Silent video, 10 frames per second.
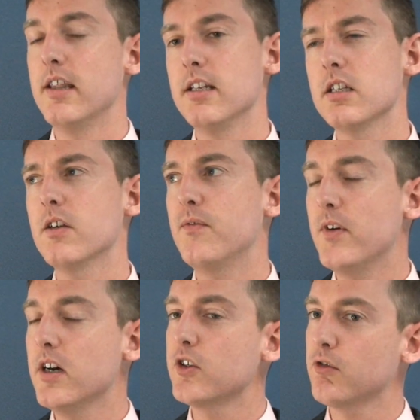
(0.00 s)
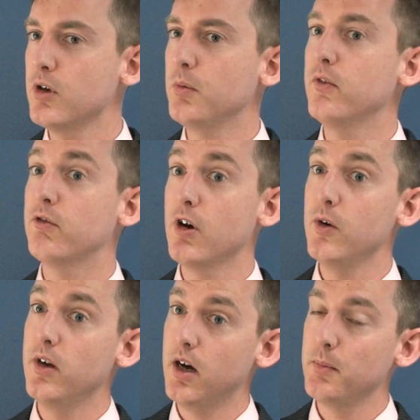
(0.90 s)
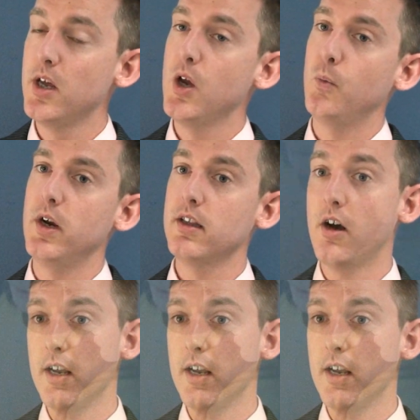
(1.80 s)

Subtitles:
This is the first group who've grown up with